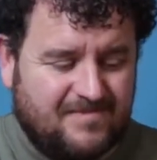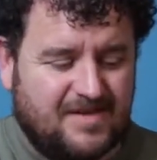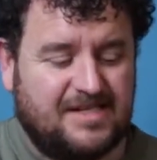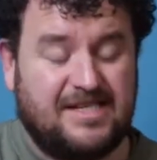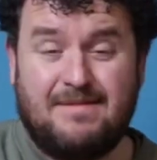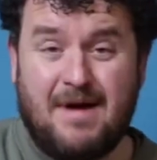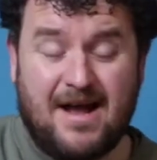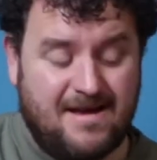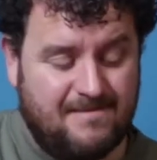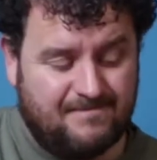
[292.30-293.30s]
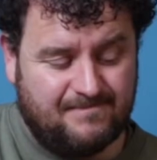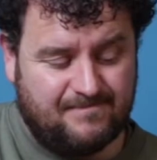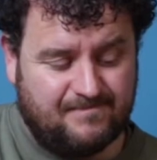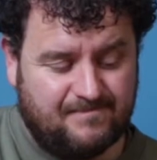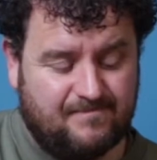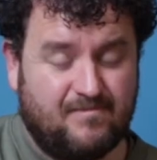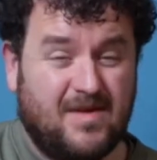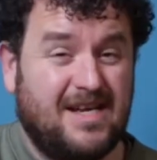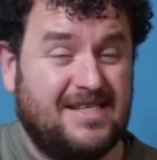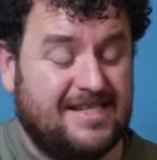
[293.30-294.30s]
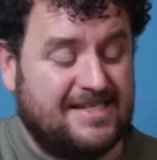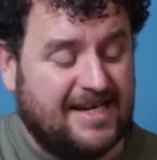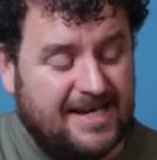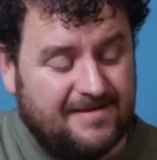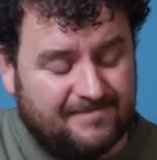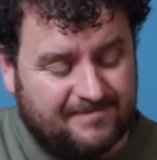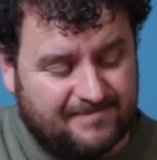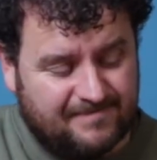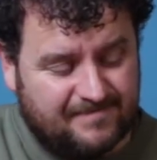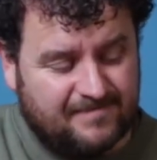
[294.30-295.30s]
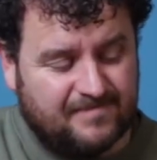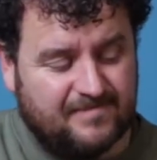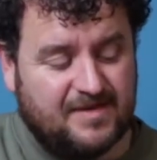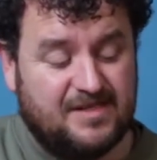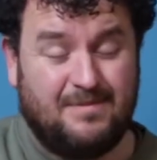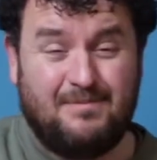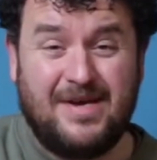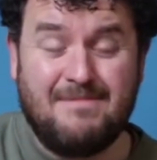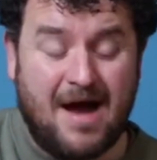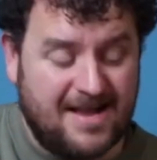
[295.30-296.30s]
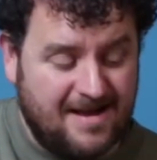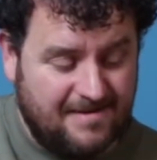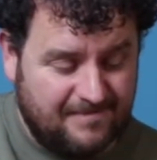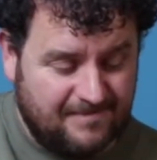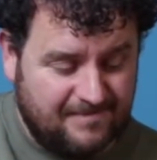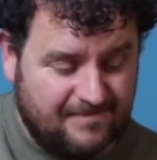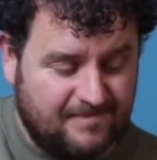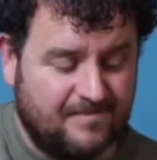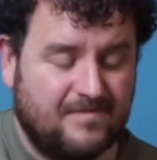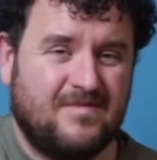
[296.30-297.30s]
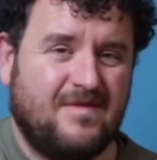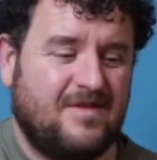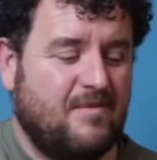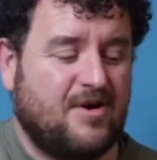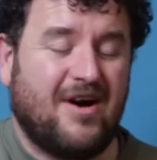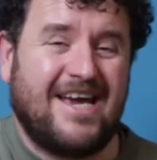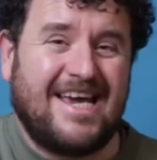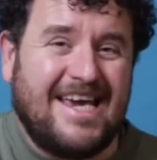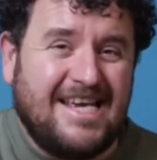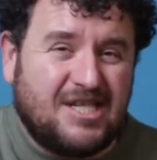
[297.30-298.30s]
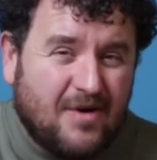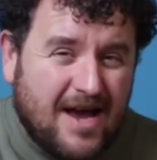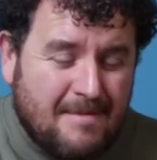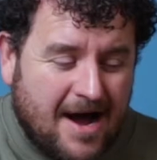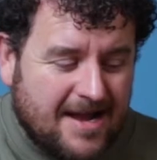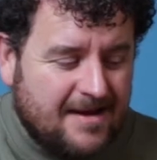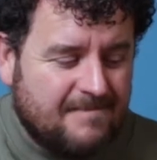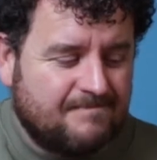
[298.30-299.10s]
C minor to D to B minor, then we go E to A minor,